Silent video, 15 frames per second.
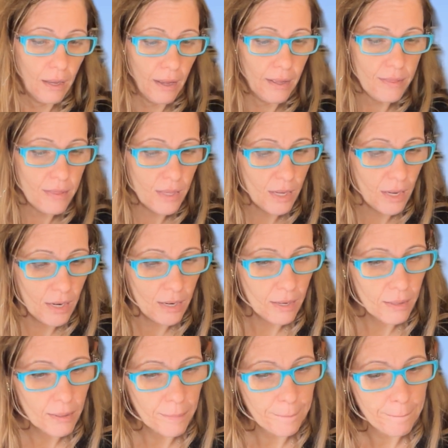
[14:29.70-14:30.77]
And then,
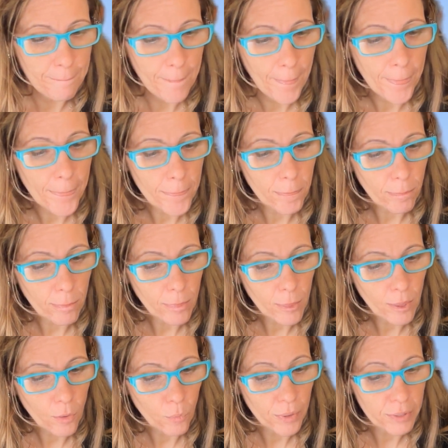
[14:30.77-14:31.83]

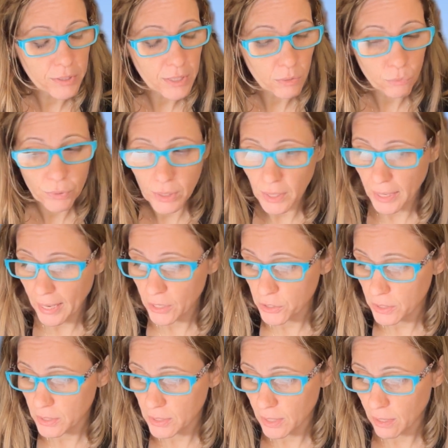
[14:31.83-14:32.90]
what I was really
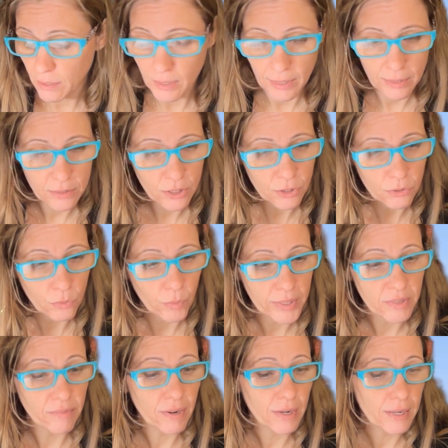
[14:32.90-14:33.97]
actually excited to get to
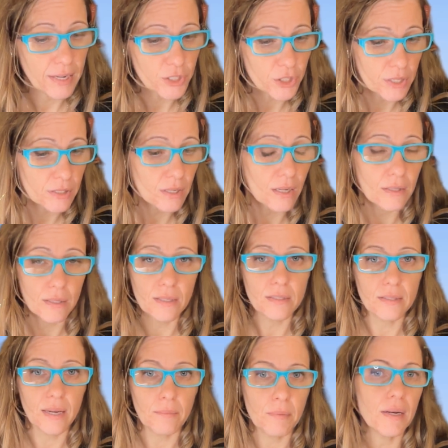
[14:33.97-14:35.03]
was variations on the
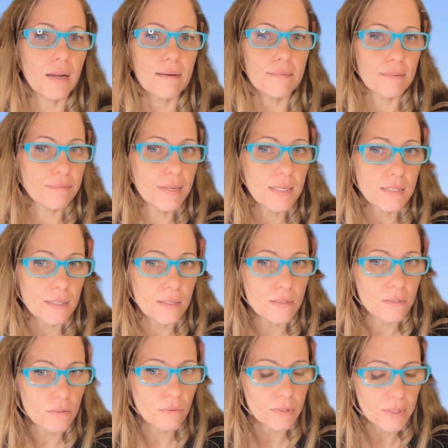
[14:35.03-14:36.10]
assignment of the
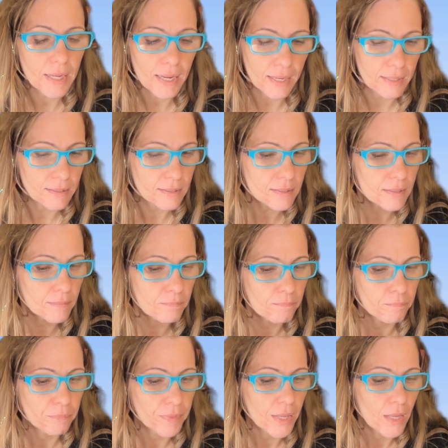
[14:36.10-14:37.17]
faces, or decans.
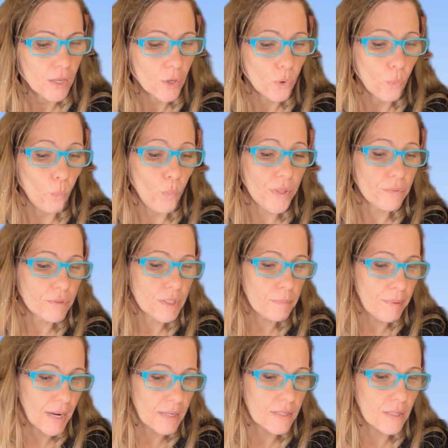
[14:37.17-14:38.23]
With
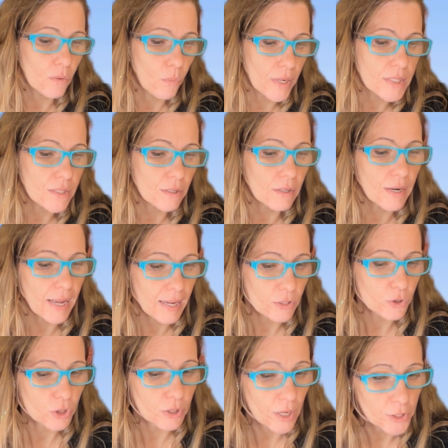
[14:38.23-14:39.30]
respect to the Western
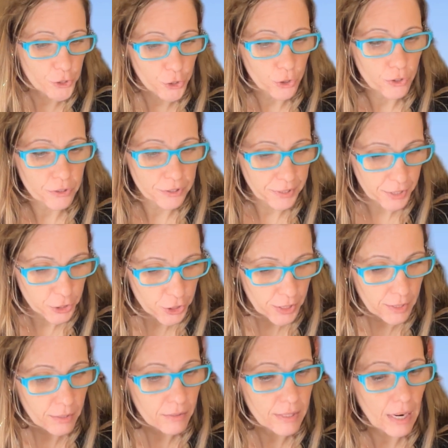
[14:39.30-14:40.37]
astrological
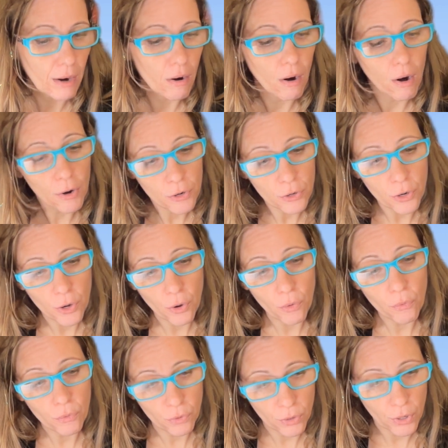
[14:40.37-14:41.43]
tradition, there are
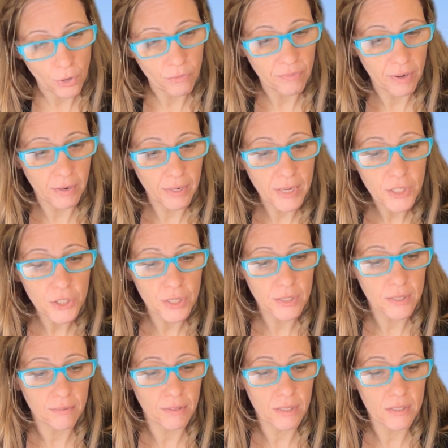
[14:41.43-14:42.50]
no known variations
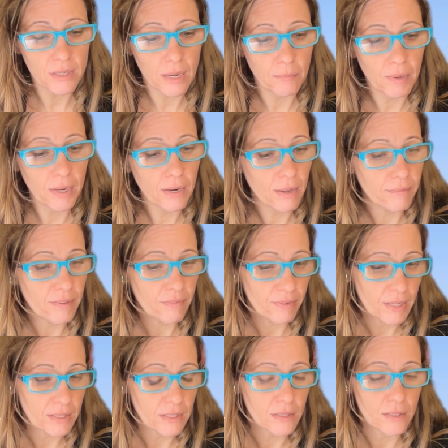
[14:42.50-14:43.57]
of the assignment of the
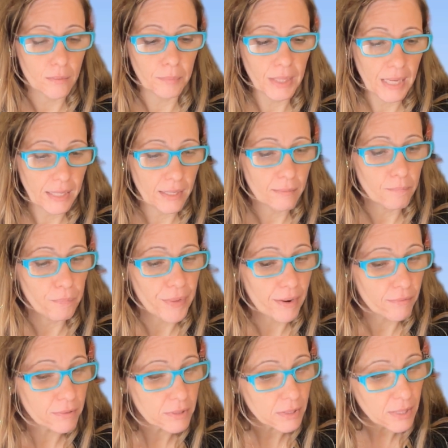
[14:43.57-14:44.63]
faces of the planet.
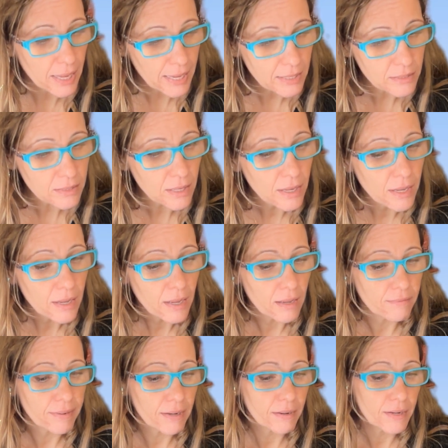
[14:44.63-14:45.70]
Nevertheless, a
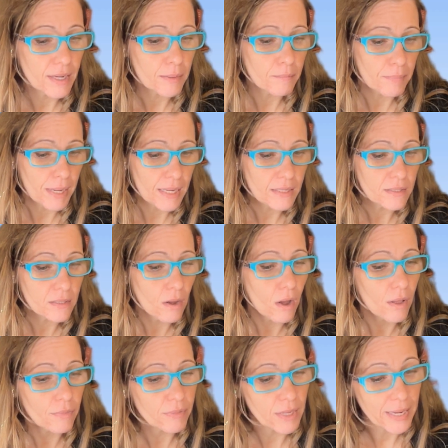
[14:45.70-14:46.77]
variant based
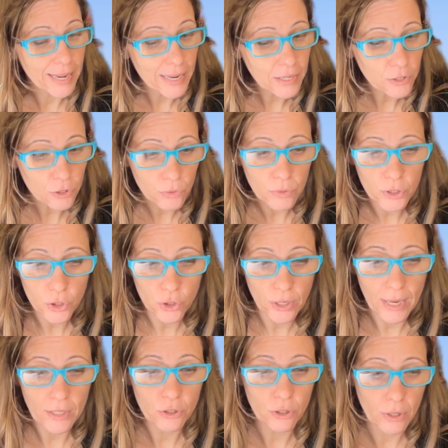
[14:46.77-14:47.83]
on the Hindu
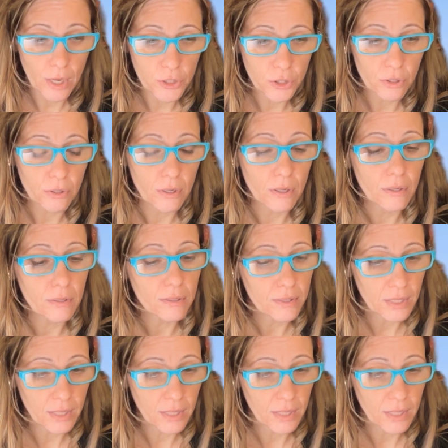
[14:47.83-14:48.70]
astrological